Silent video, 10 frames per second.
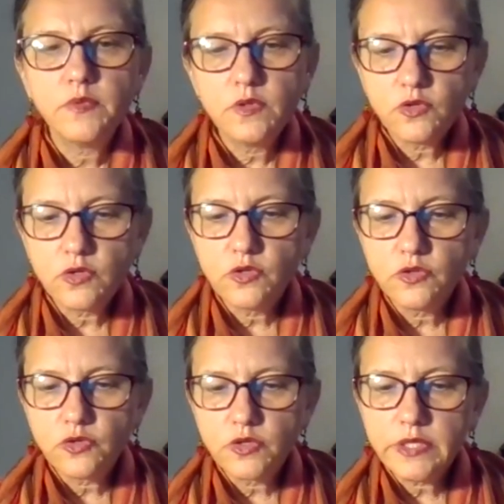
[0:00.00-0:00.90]

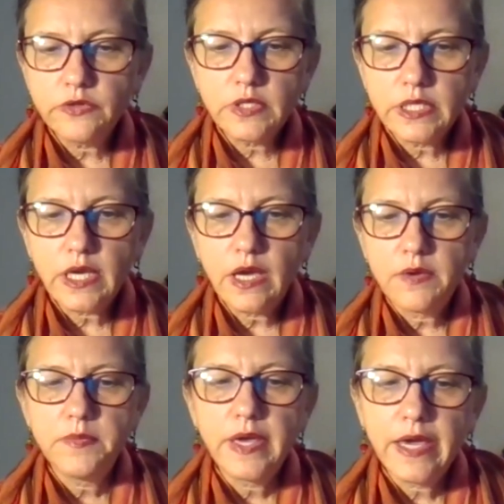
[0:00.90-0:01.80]
there clearly
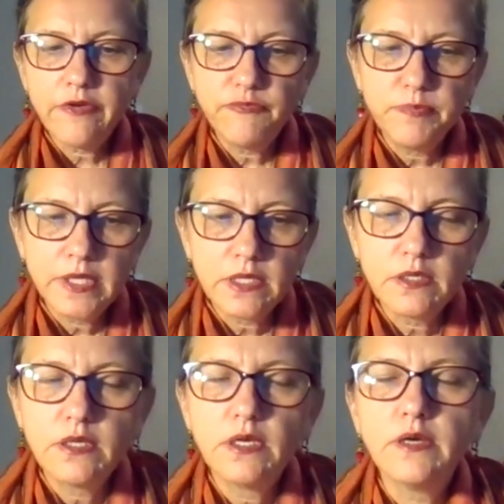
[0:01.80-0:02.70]
have
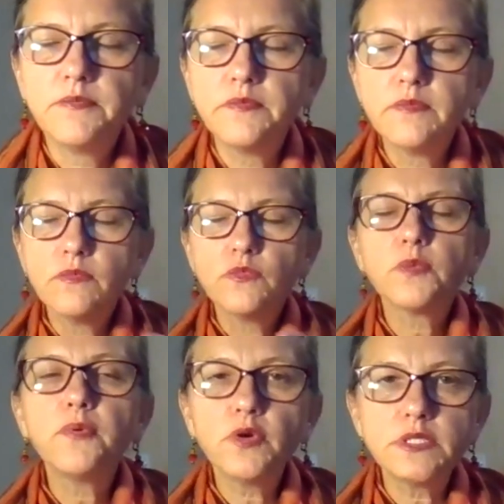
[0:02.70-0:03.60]
been
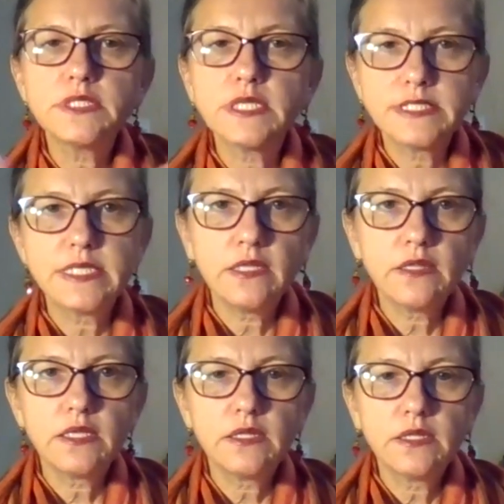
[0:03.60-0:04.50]
reports that say
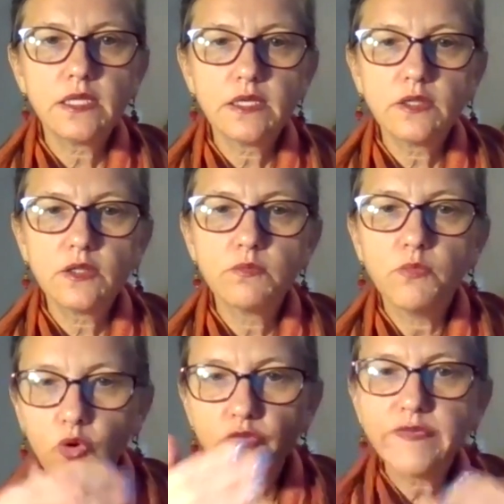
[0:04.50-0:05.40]
that
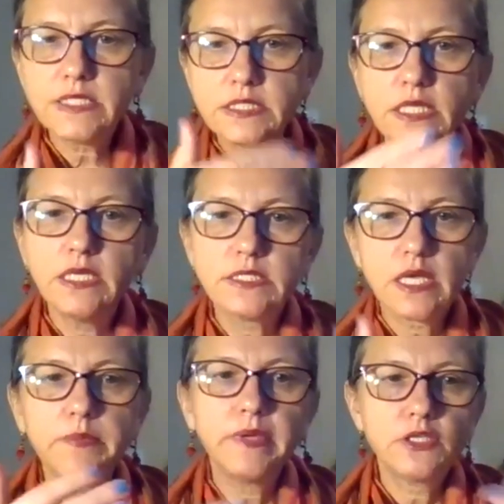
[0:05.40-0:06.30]
more vaccine is
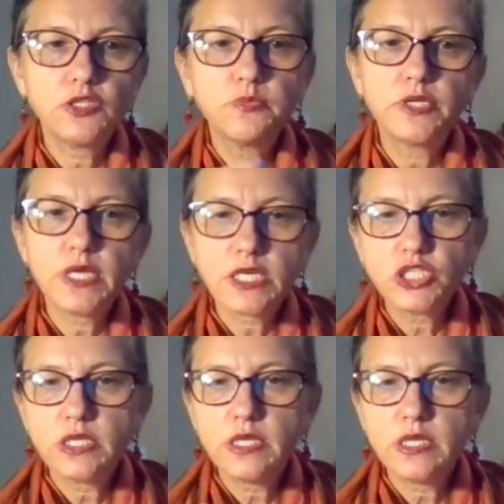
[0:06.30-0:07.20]
coming into
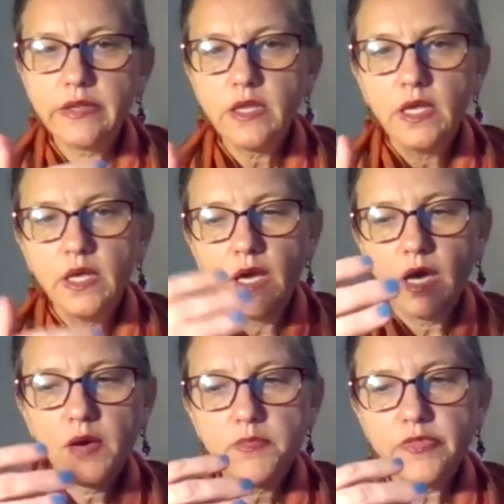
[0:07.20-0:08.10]
production, and
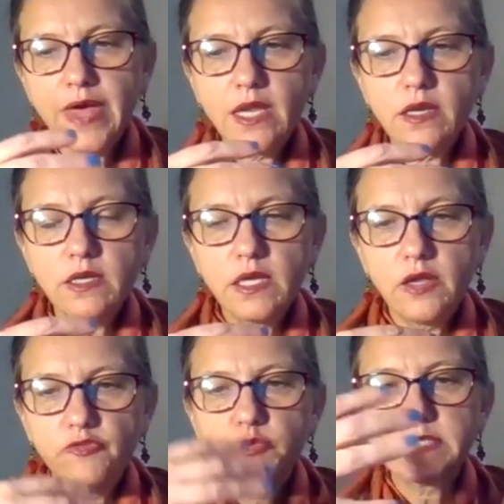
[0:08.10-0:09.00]
that
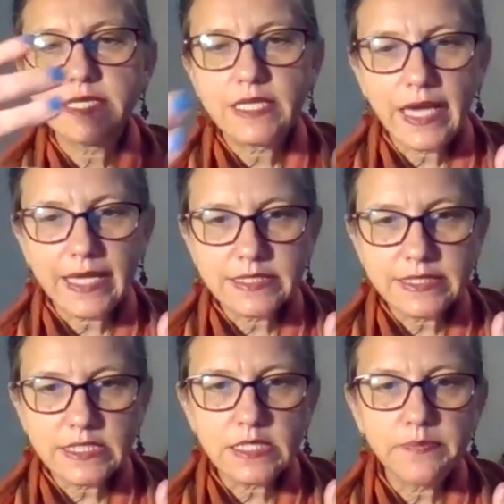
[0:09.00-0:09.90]
kind of was
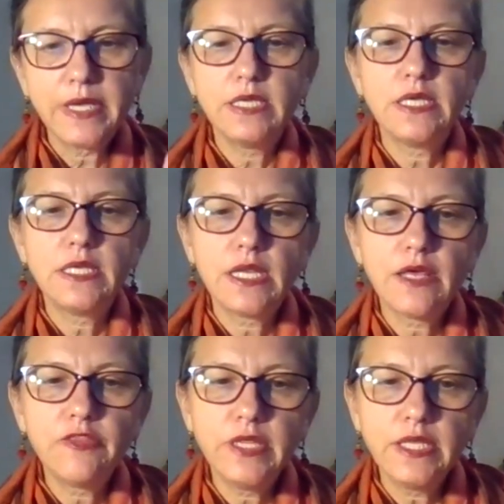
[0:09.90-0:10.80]
anticipated
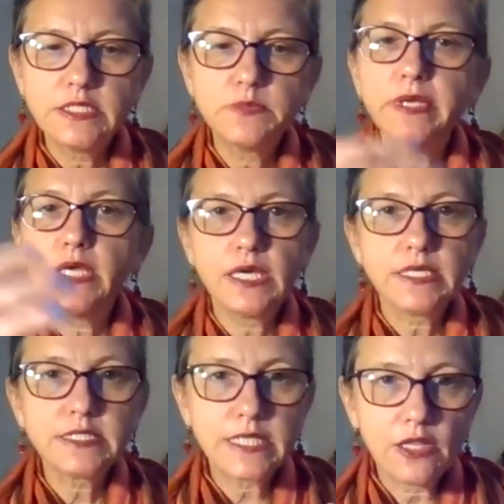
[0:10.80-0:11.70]
and I think is being
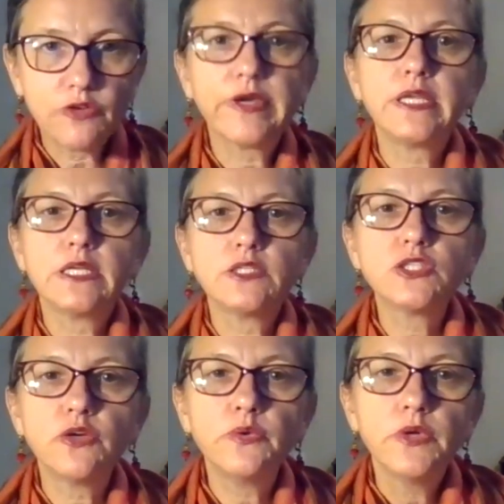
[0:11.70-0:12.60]
accelerated.
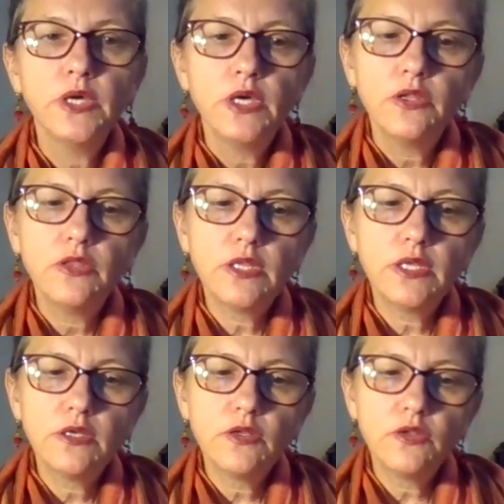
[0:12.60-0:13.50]
So
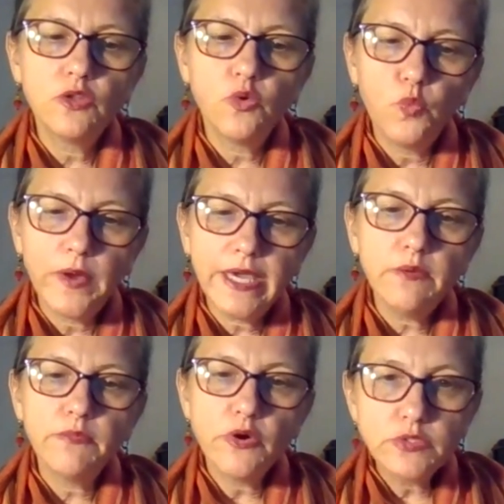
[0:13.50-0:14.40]
the
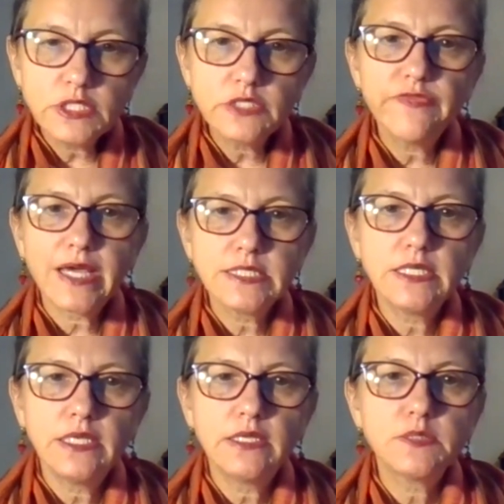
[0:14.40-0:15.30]
way most
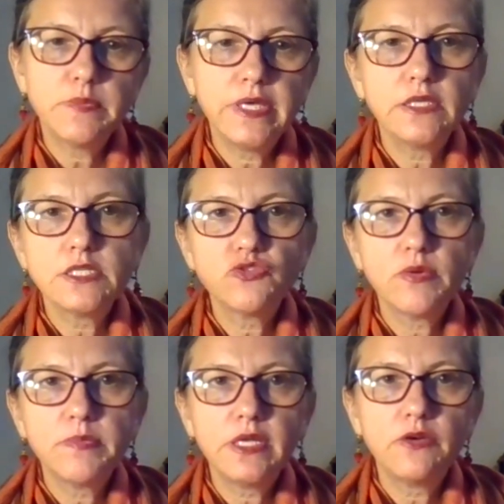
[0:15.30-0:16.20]
vaccine is being
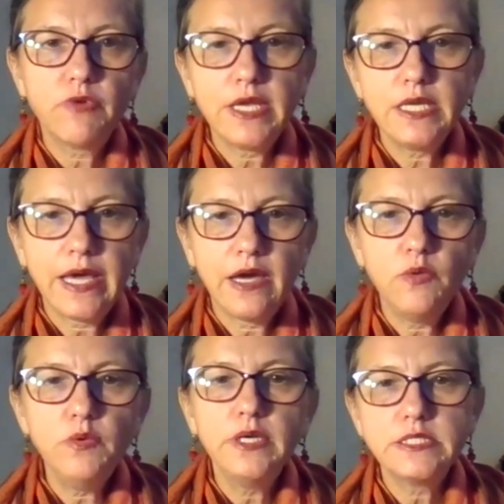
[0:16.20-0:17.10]
distributed right
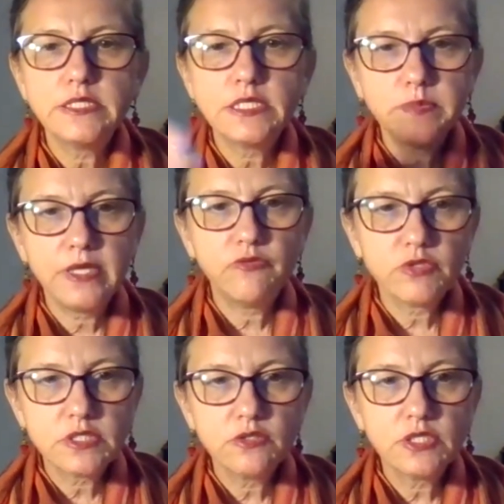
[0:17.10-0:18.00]
now is it's
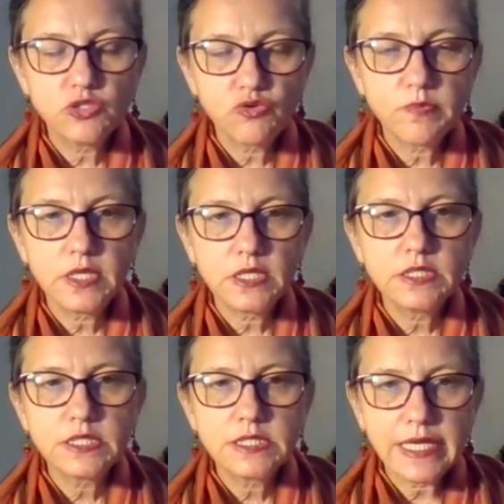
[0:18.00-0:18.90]
being
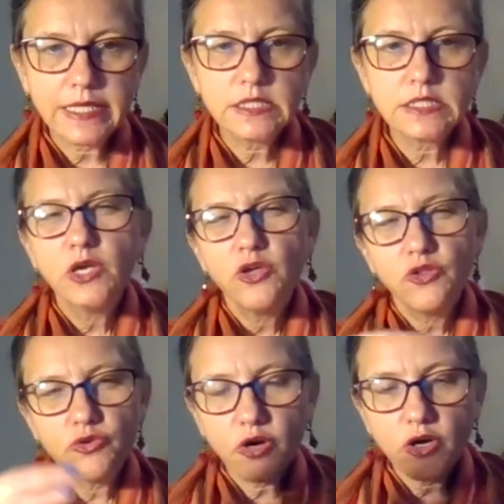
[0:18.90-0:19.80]
distributed to states.
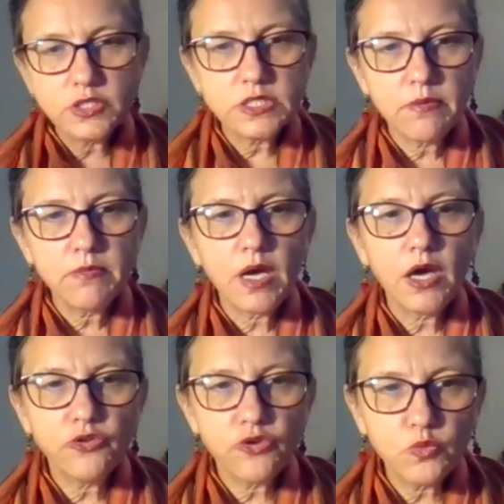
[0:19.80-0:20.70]
There are some
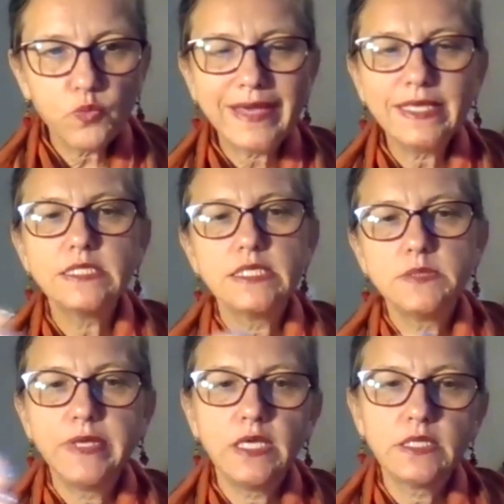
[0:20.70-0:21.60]
other ways
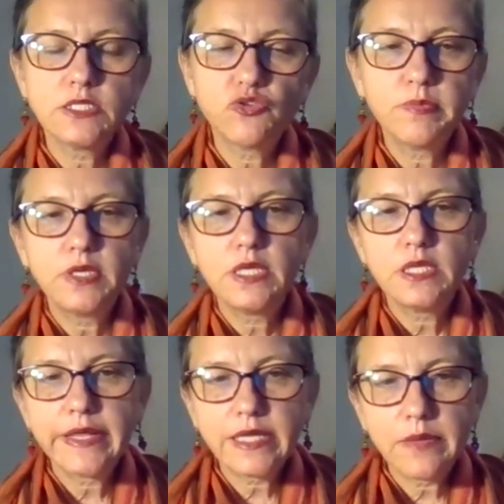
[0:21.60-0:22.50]
it's being
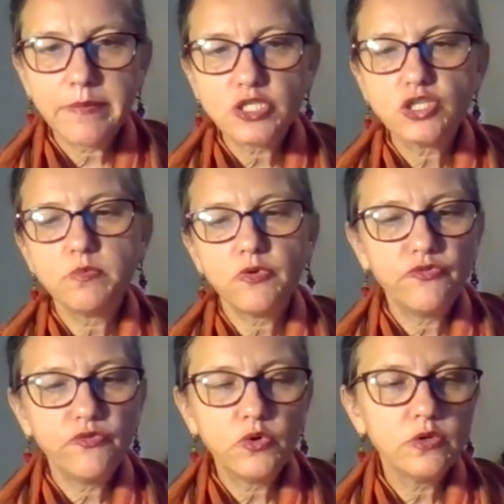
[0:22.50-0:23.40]
distributed, like I mentioned
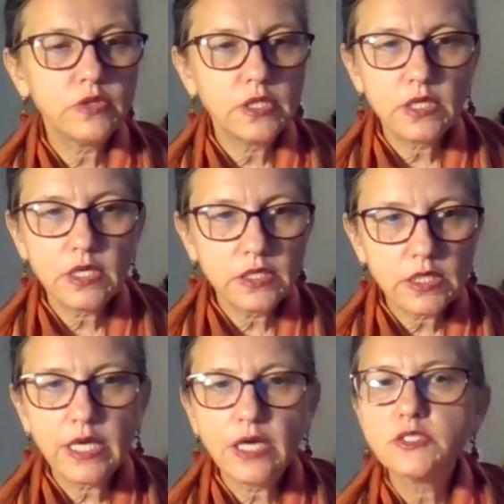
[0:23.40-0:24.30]
before, the
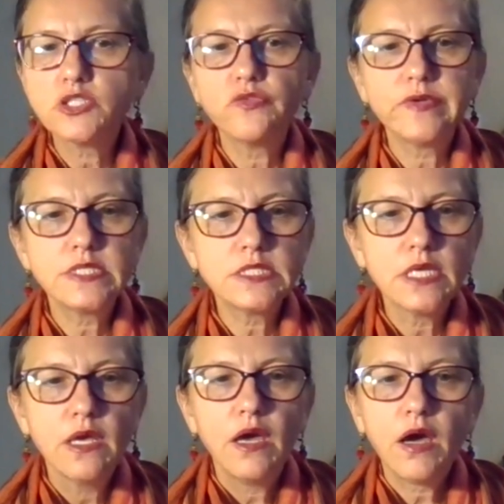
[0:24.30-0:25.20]
Indian Health Service.
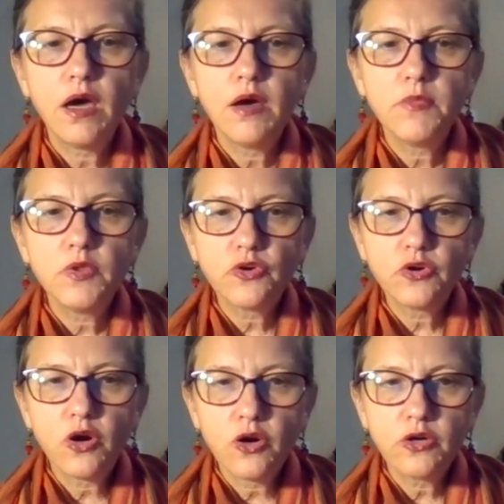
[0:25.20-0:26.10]

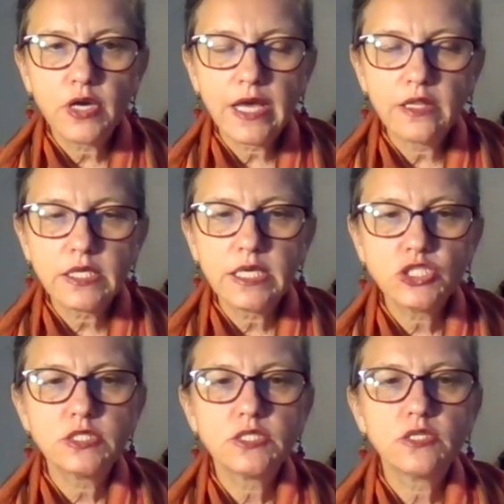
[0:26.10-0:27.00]
There are
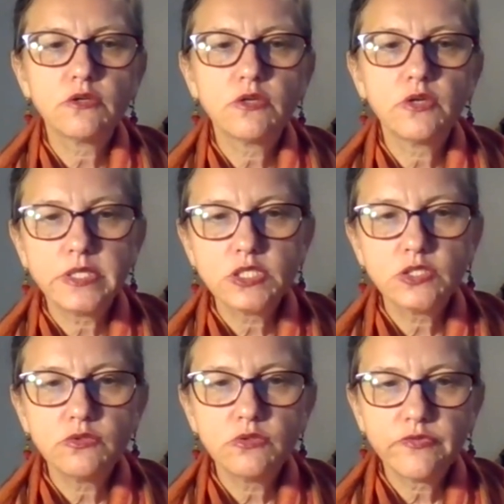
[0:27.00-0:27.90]
allocations that are going
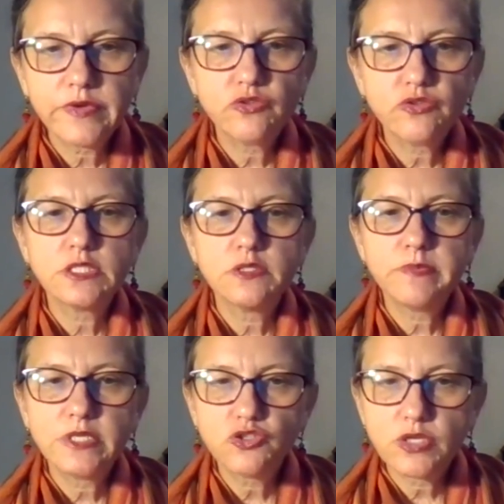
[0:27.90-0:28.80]
to the Veterans
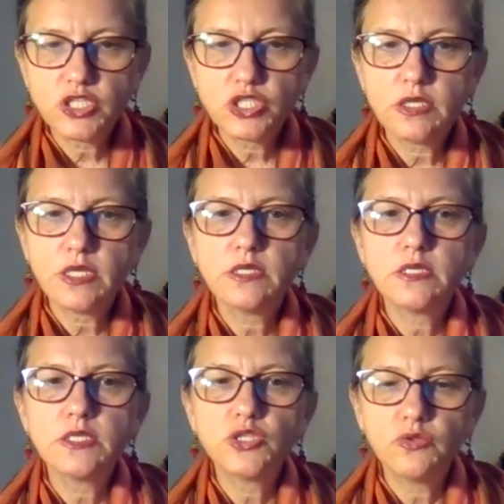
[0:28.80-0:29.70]
Administration and
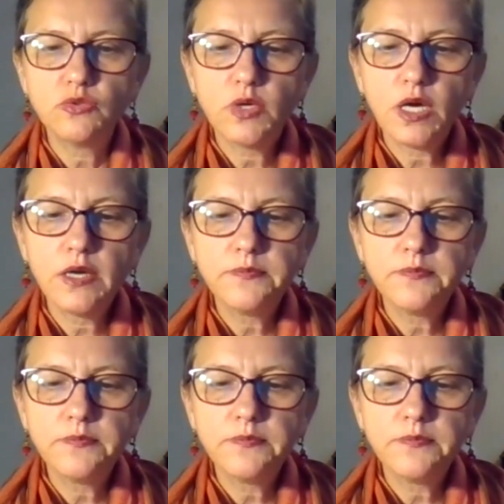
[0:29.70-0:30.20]
to